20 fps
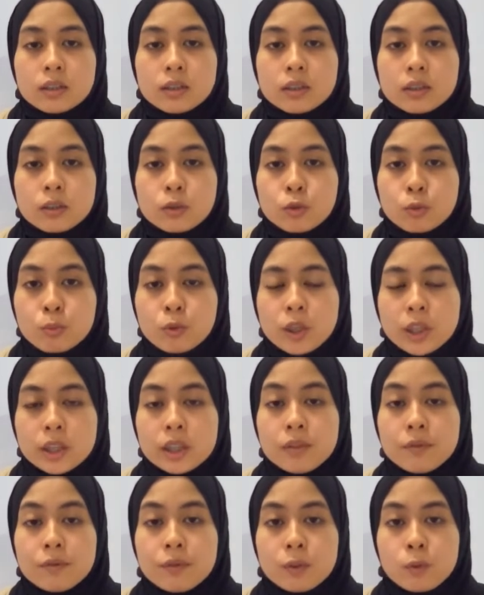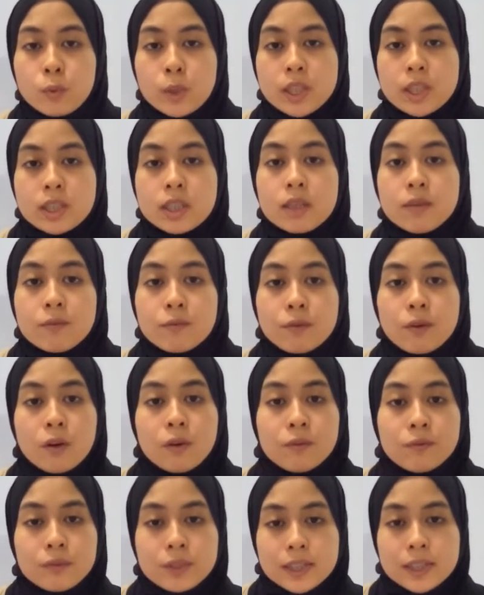cumulative frequency for
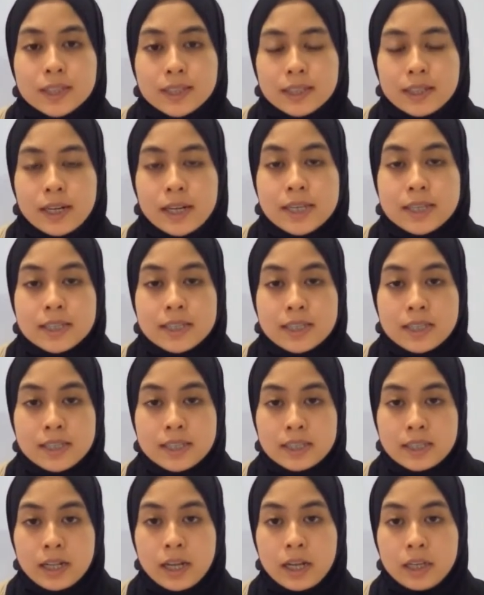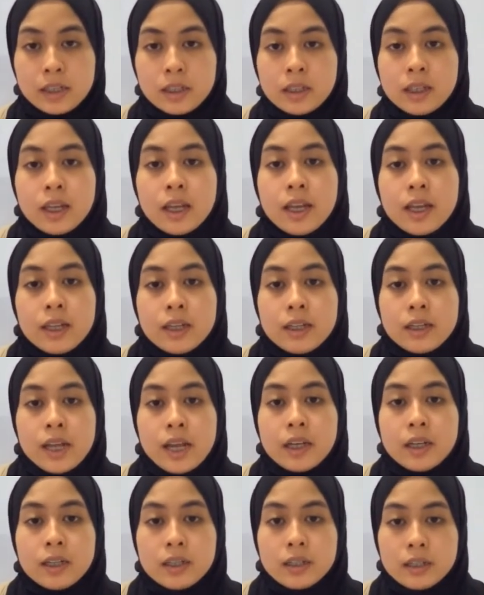first class is 9. Then
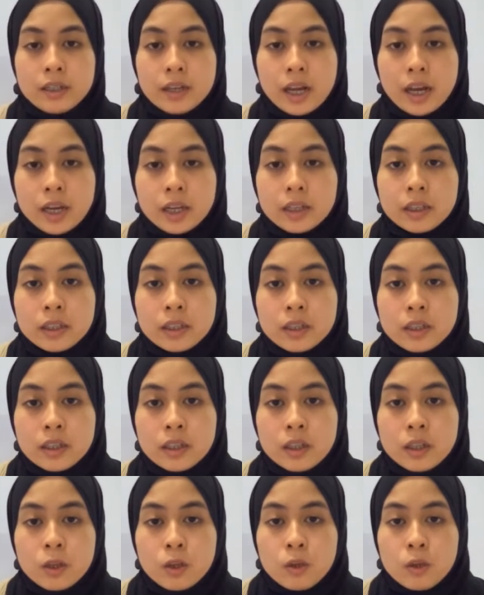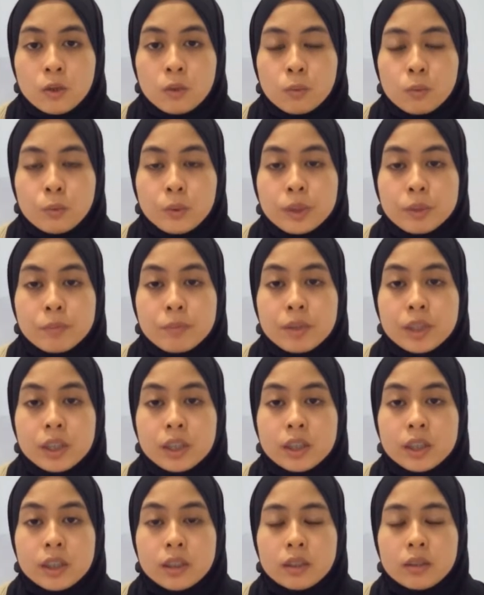9 will
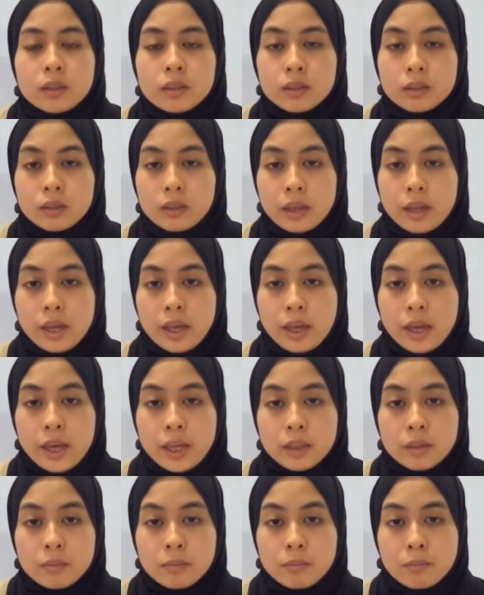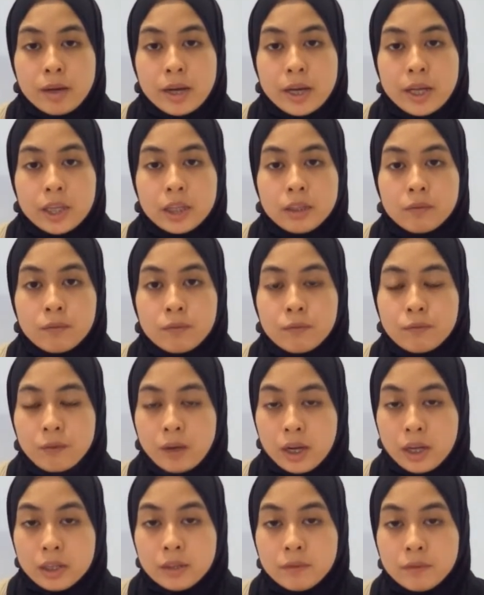be added by 5
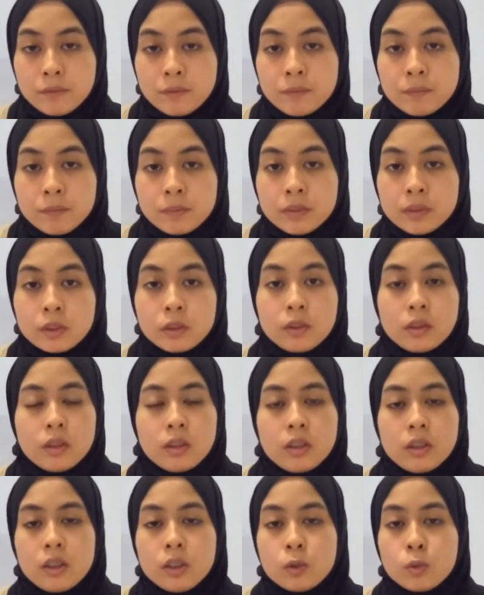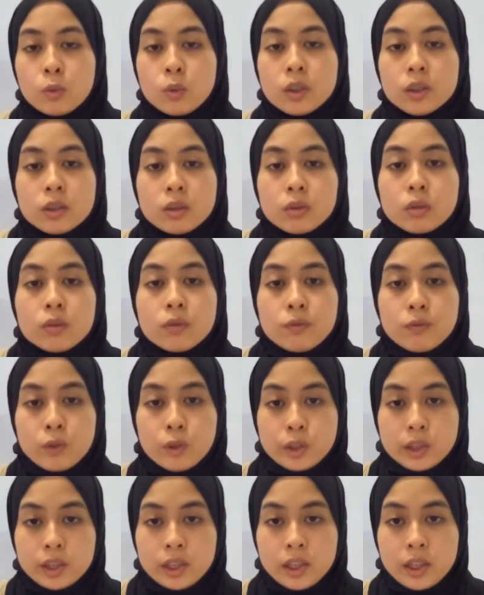equal to
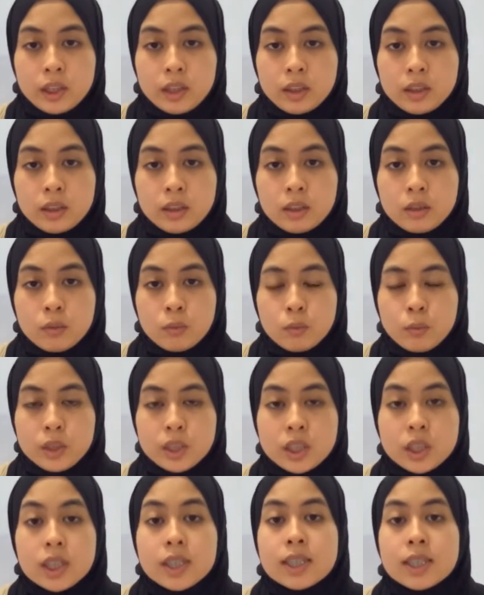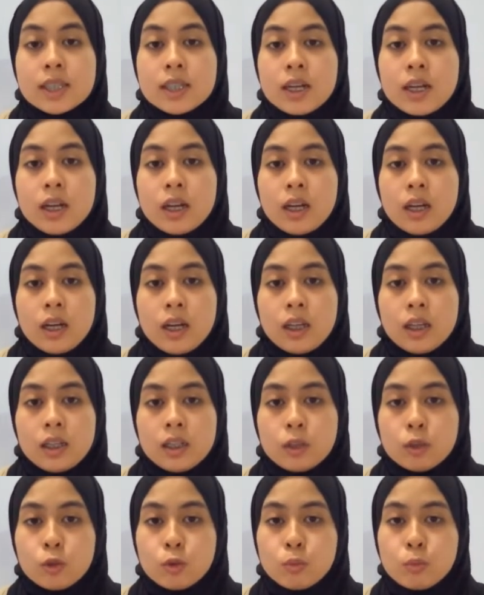14, which is
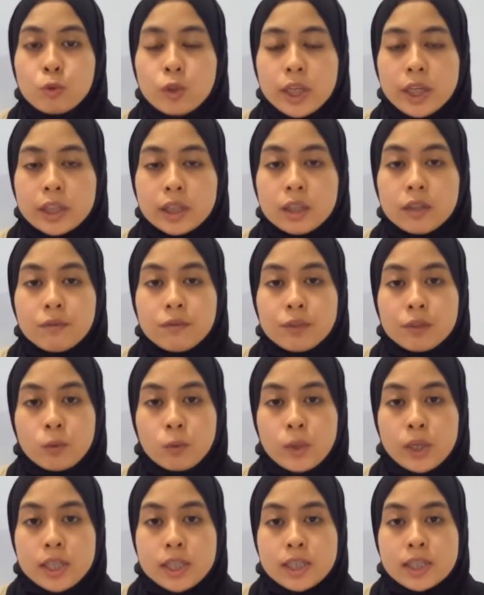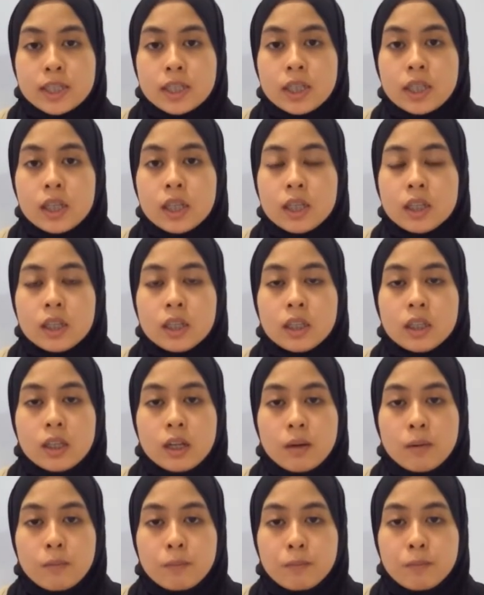cumulative frequency
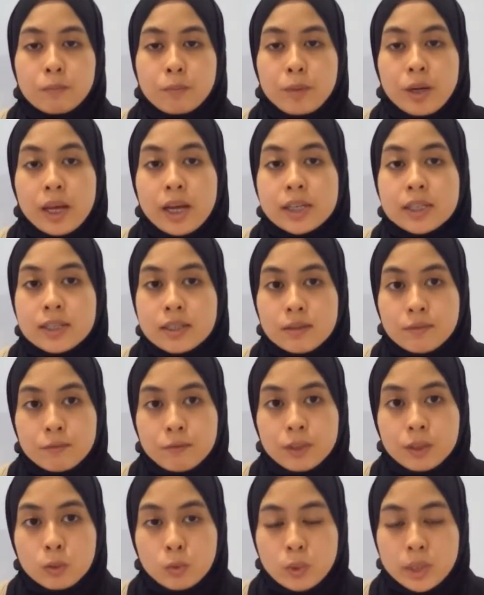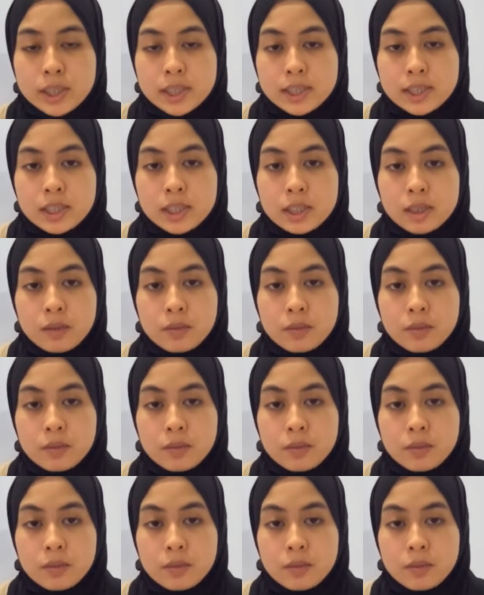plus frequency.